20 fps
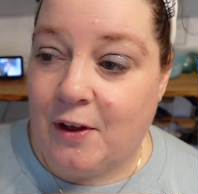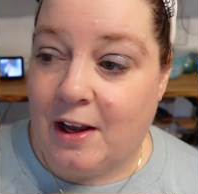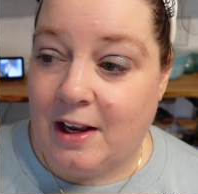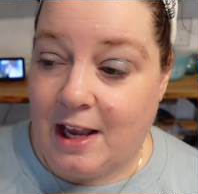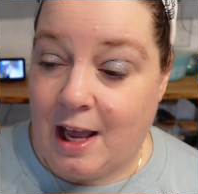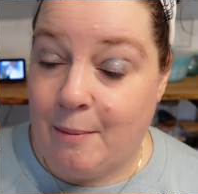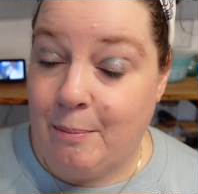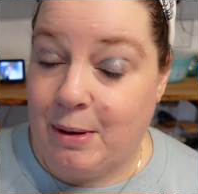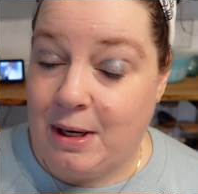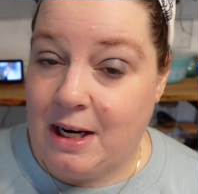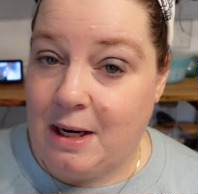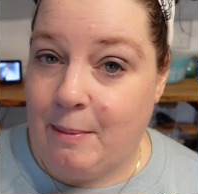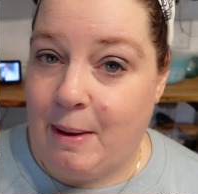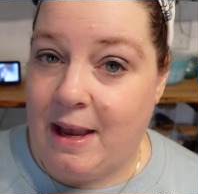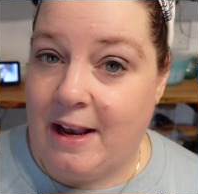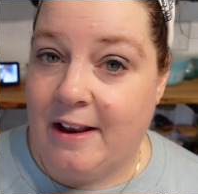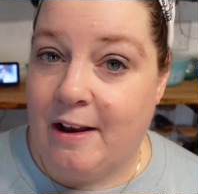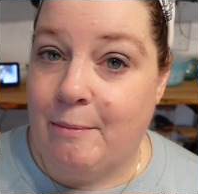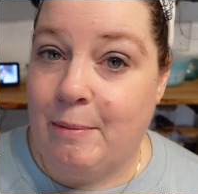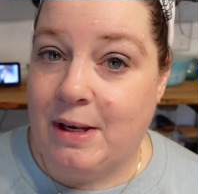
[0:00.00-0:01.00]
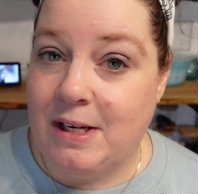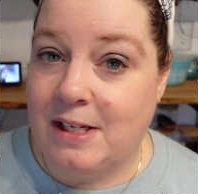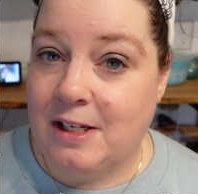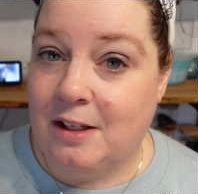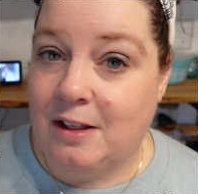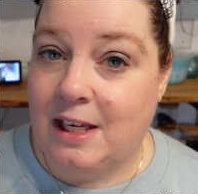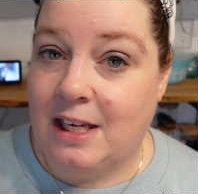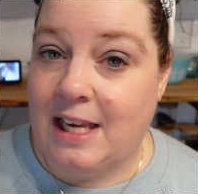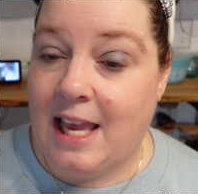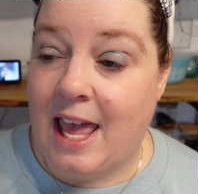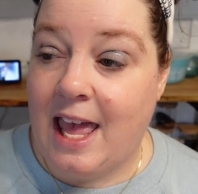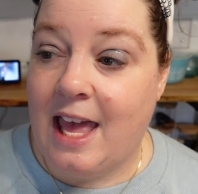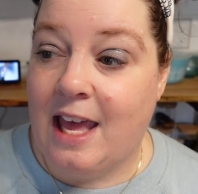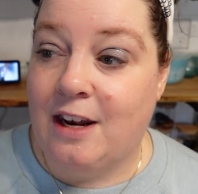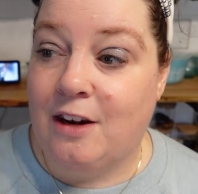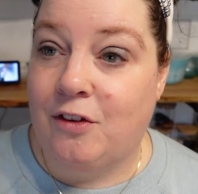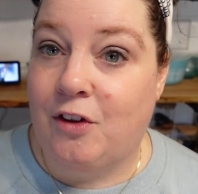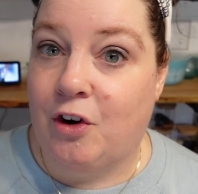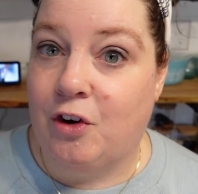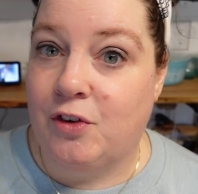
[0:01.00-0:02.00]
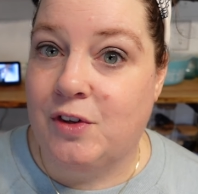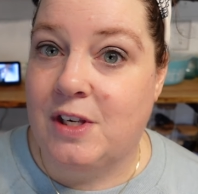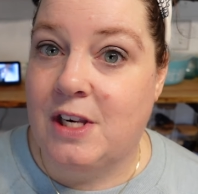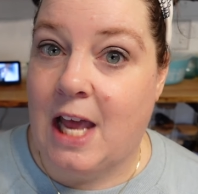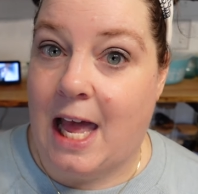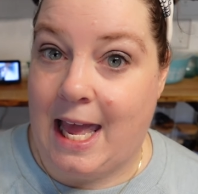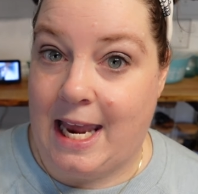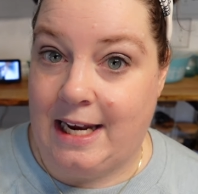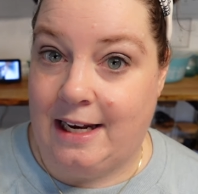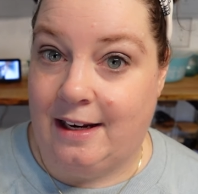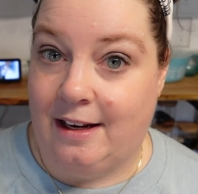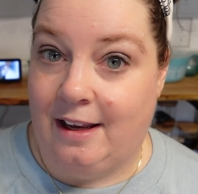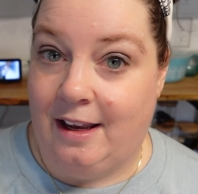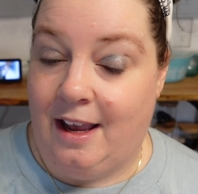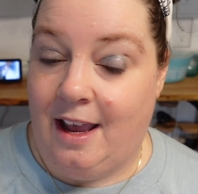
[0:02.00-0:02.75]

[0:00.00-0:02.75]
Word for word: a company to make them, but until they can, there's none.